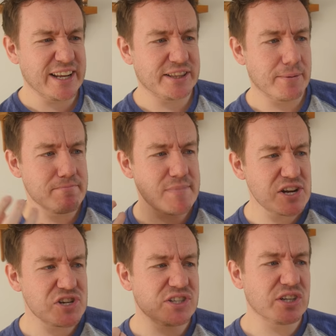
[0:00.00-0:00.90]
lid that
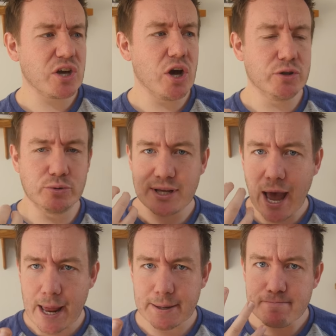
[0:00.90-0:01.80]
measures the kernels
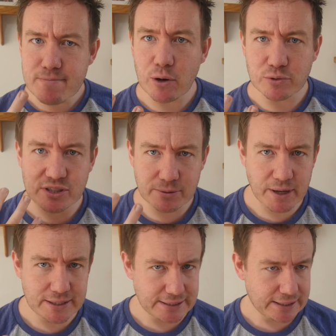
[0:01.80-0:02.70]
and melts the
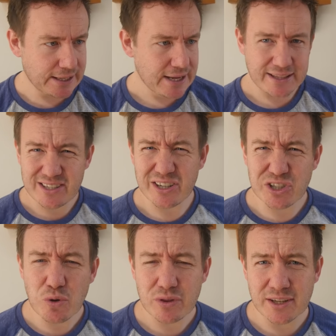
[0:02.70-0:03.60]
butter. That's like
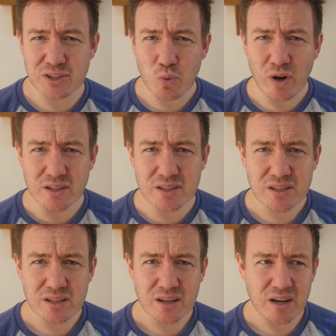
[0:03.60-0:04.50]
two things at once.
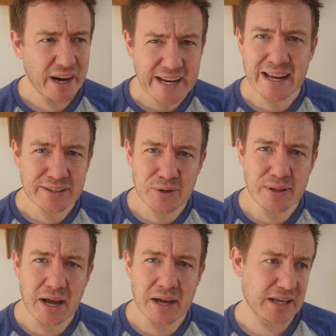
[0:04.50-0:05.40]
I can't do
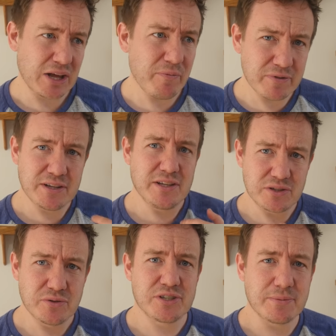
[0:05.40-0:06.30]
that. Hopefully
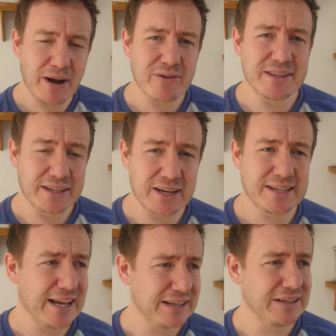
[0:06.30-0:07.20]
it's not just a Barry thing. I
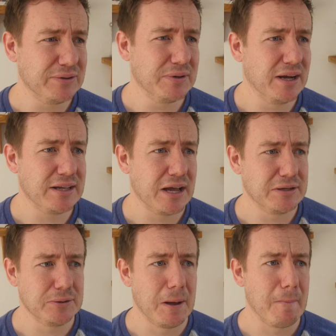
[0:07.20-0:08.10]
can't
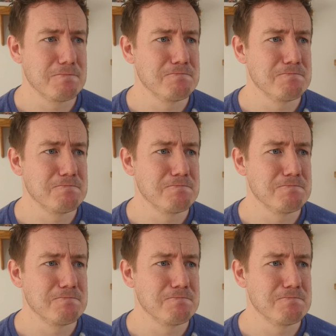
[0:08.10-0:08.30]
do that.